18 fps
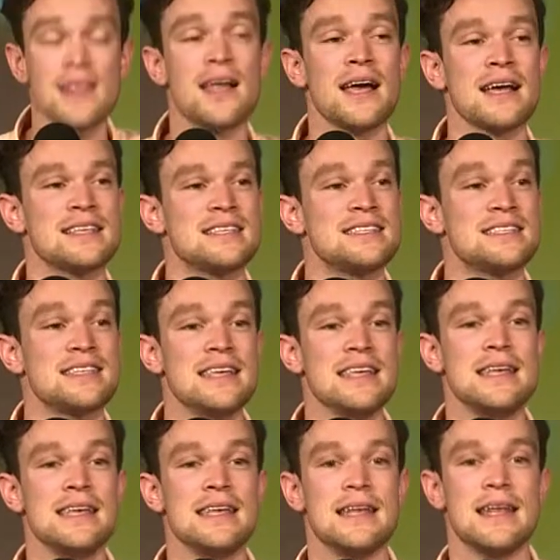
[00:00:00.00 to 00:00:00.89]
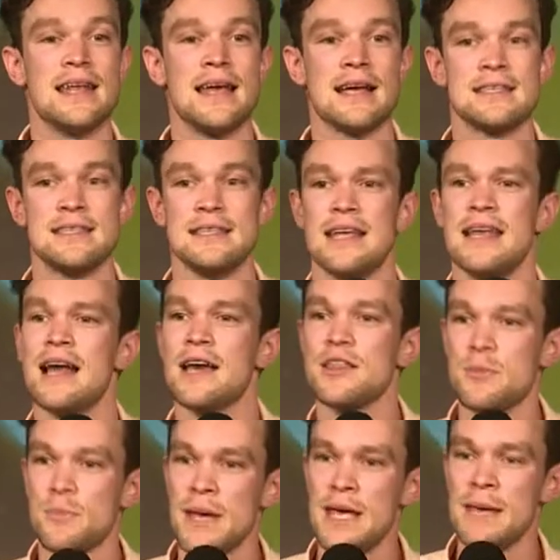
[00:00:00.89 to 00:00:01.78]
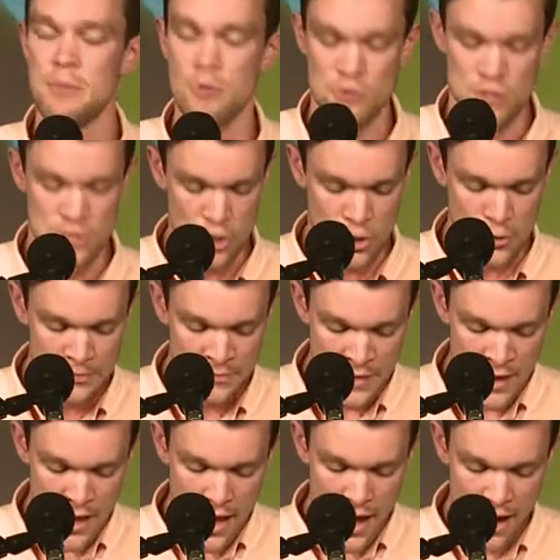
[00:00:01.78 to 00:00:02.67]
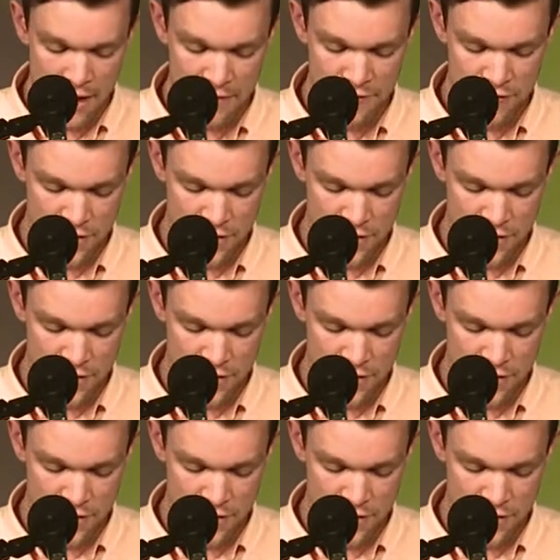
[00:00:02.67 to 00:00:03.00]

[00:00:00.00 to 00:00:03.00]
like seeing enacted in other people. So I have